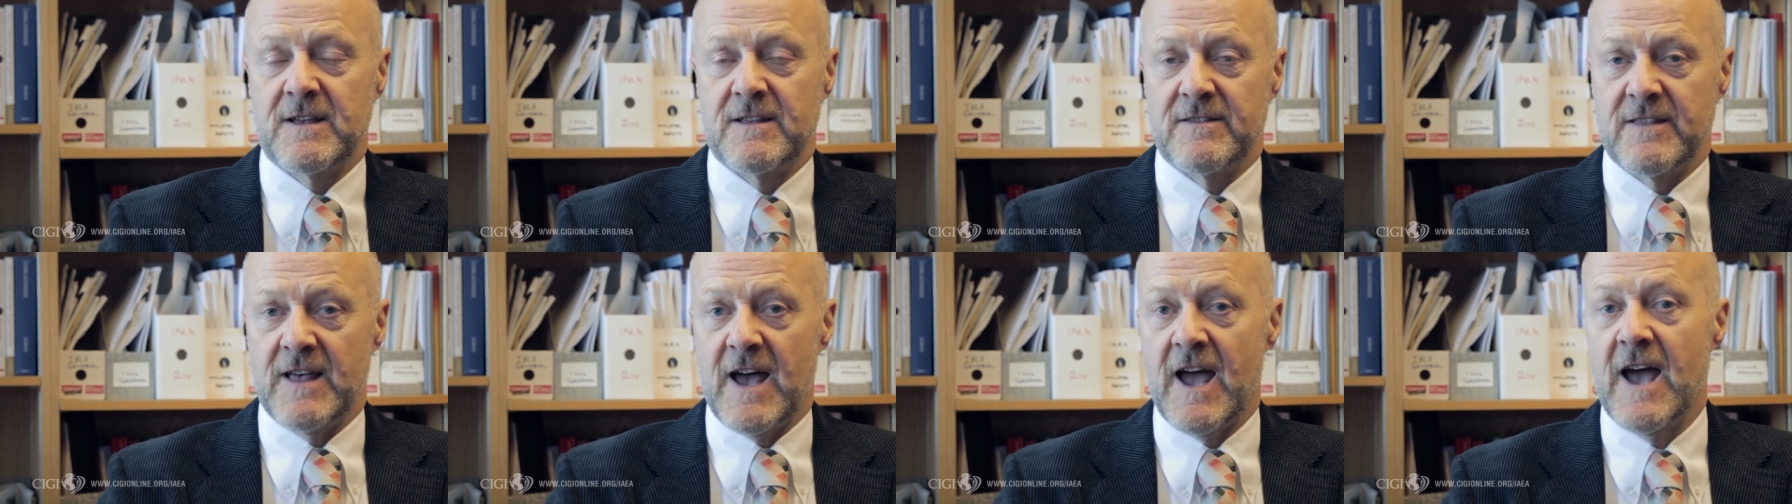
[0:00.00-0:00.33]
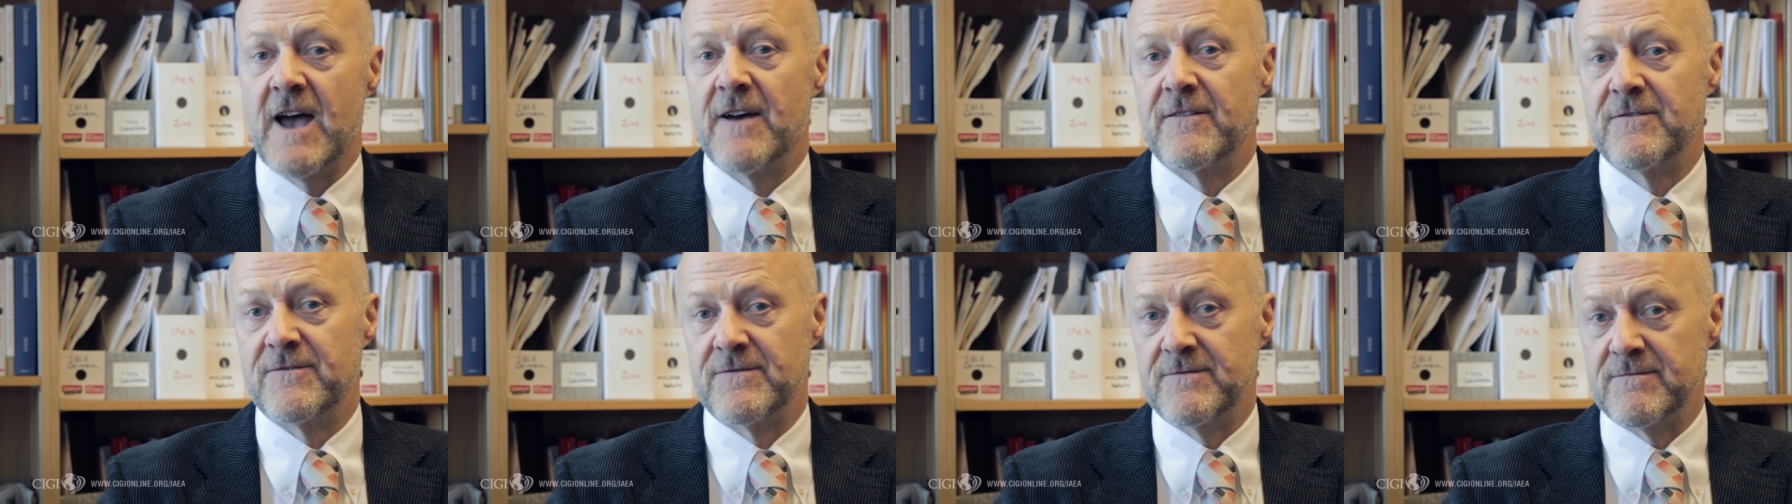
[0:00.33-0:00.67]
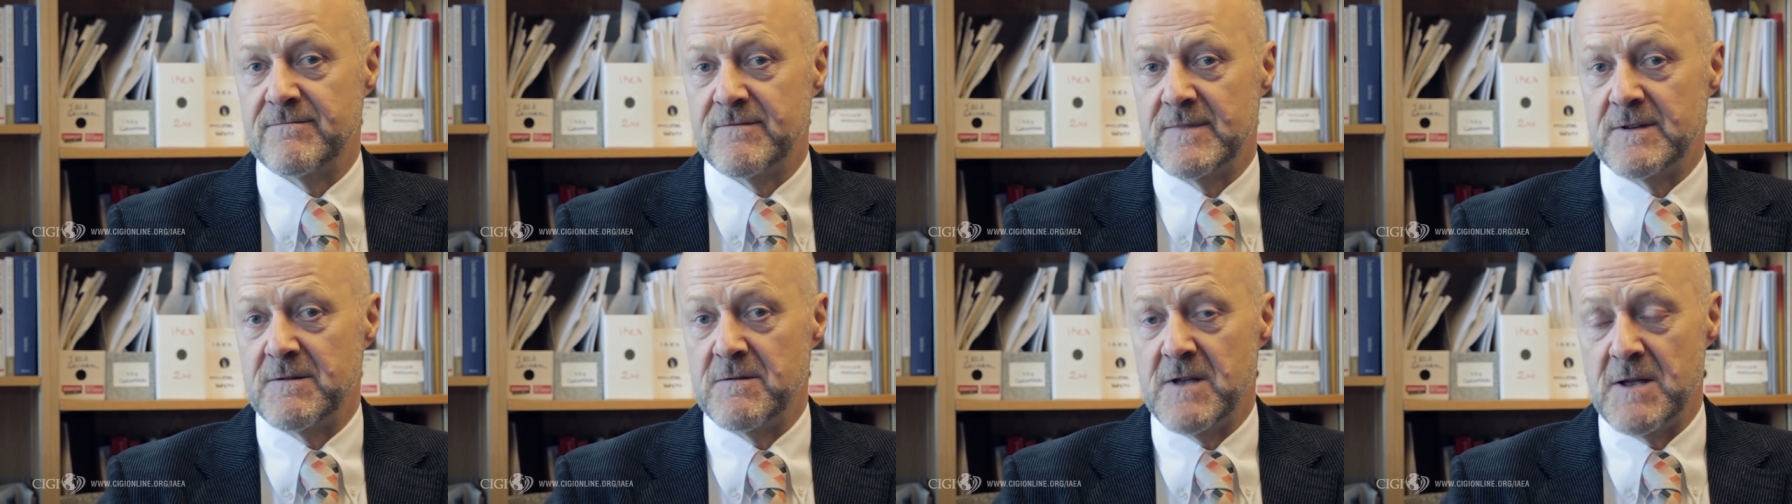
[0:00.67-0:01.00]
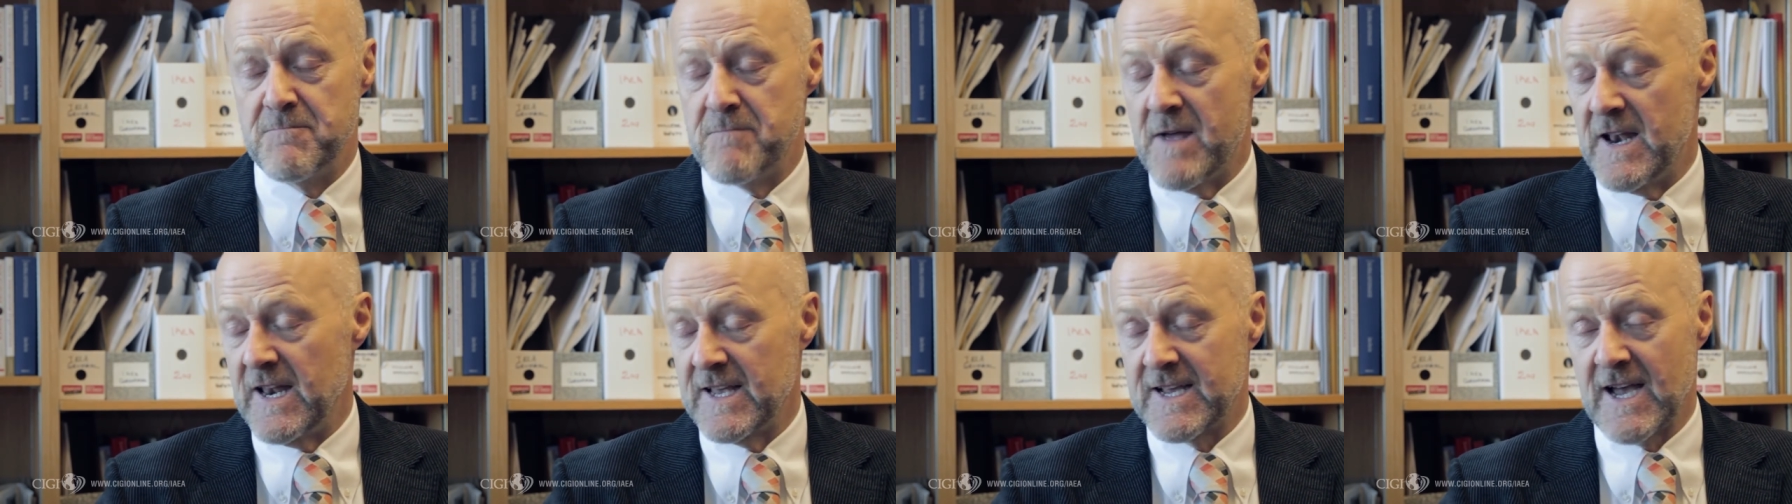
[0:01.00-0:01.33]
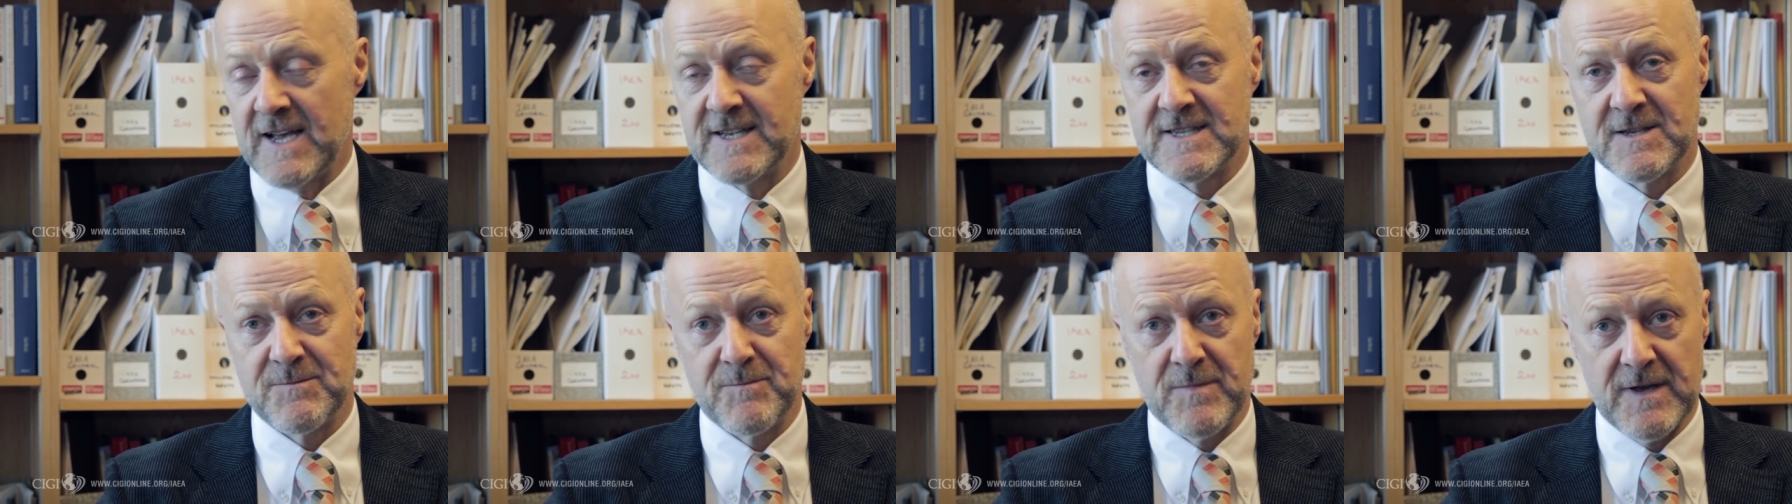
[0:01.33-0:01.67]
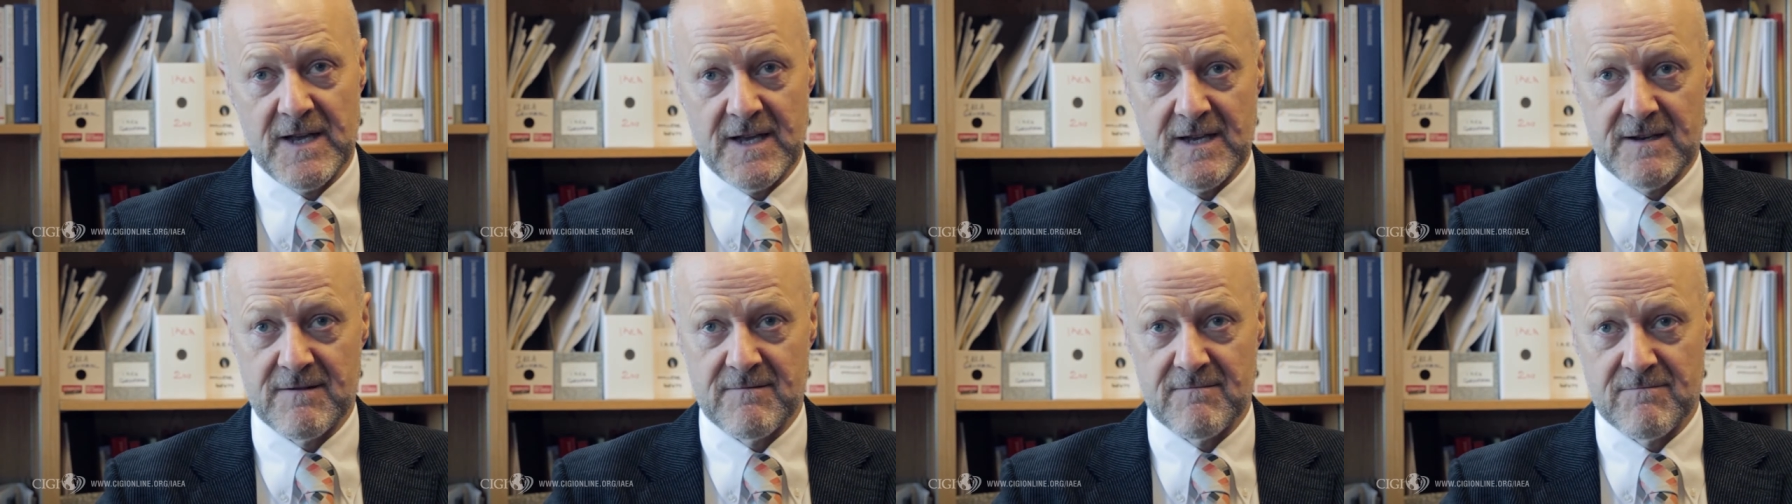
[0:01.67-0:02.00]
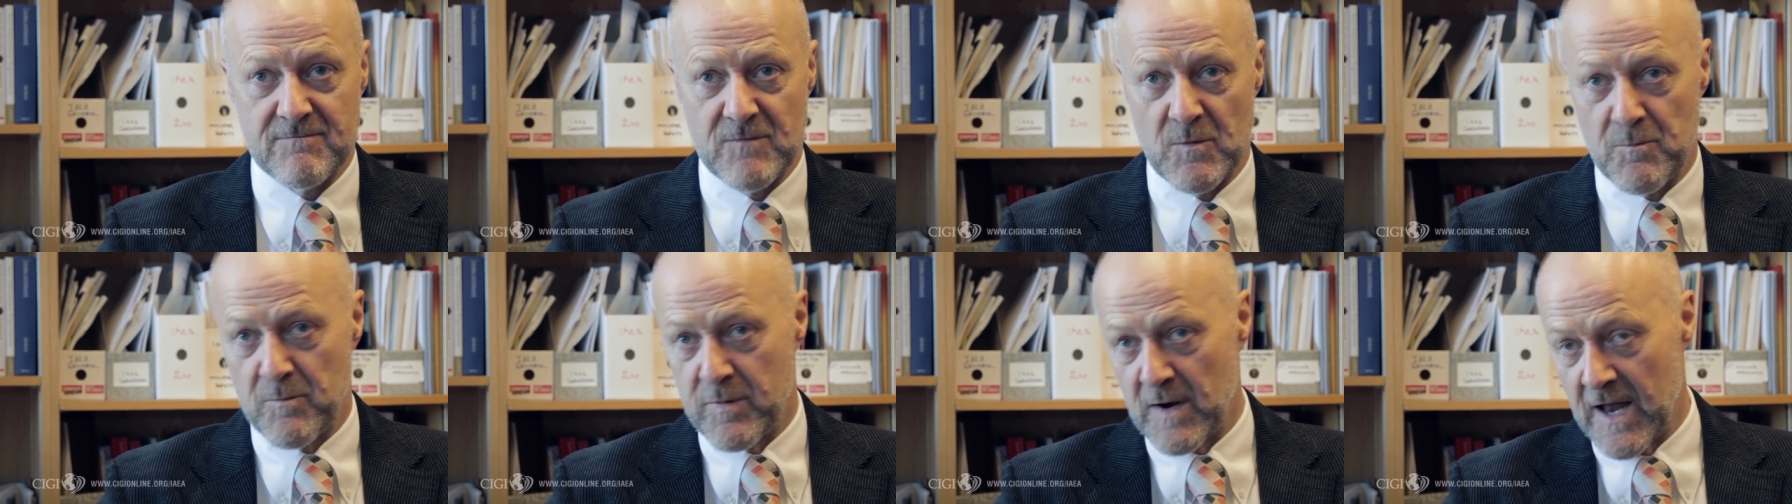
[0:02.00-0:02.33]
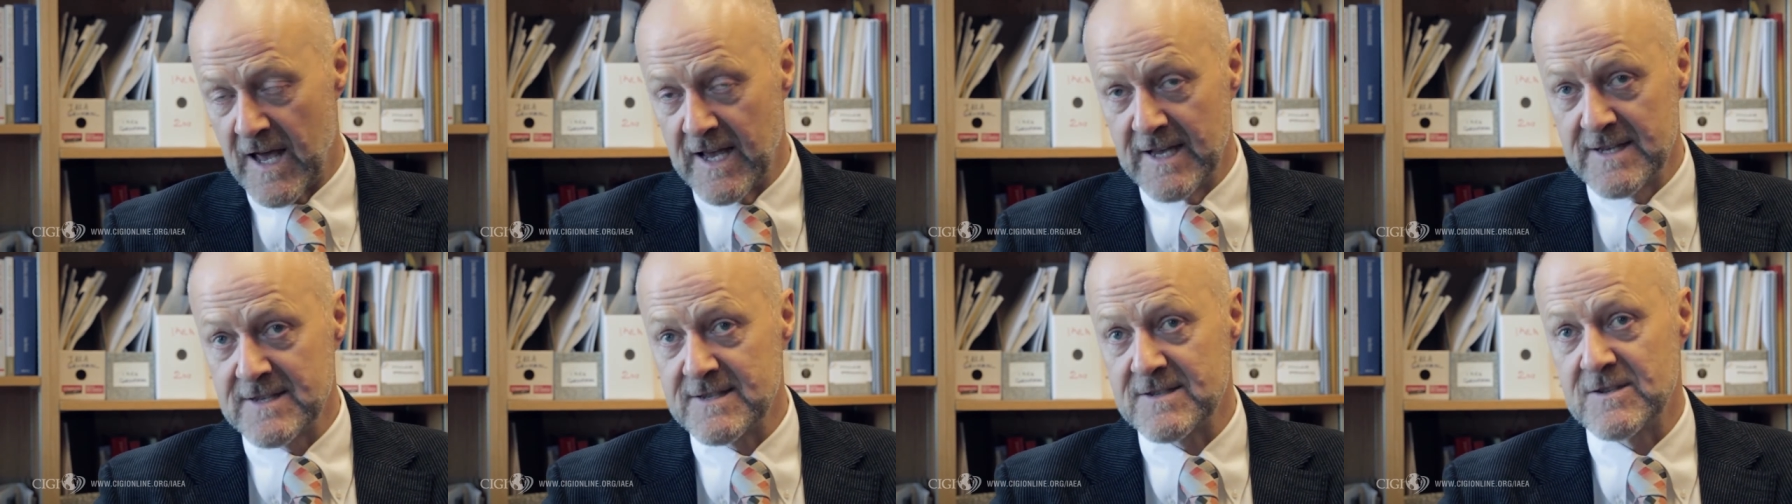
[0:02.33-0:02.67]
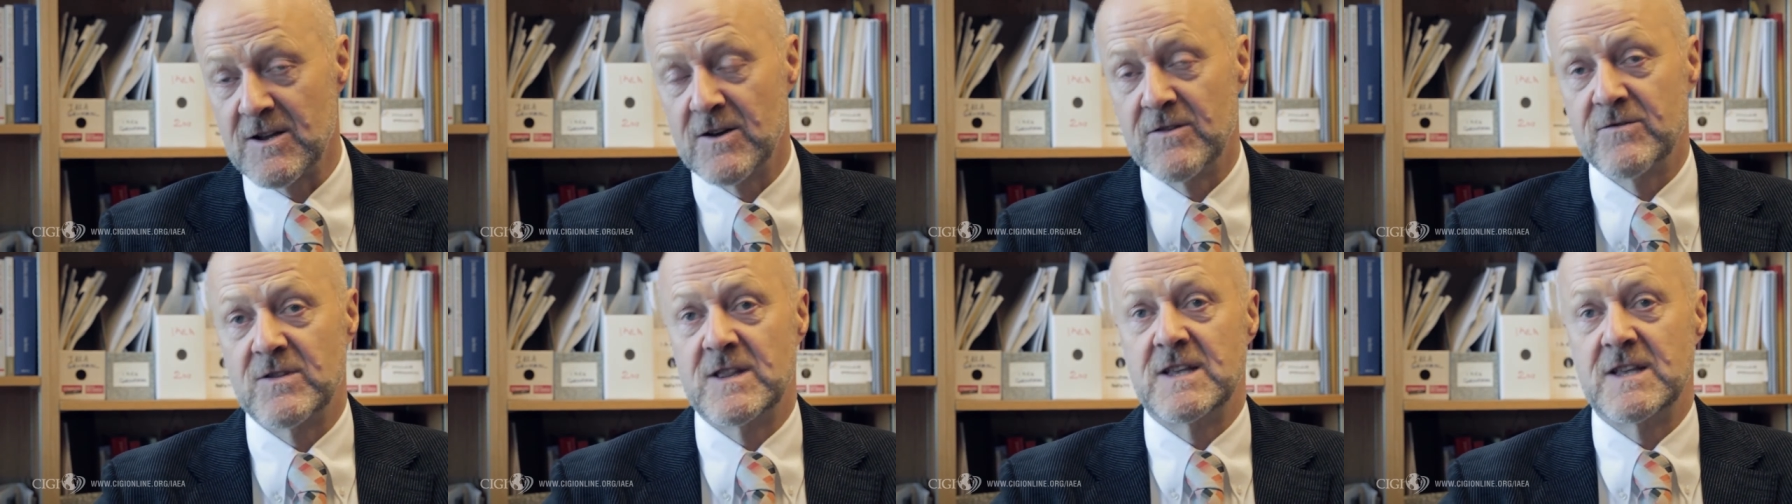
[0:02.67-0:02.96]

They have, in many cases, been replaced over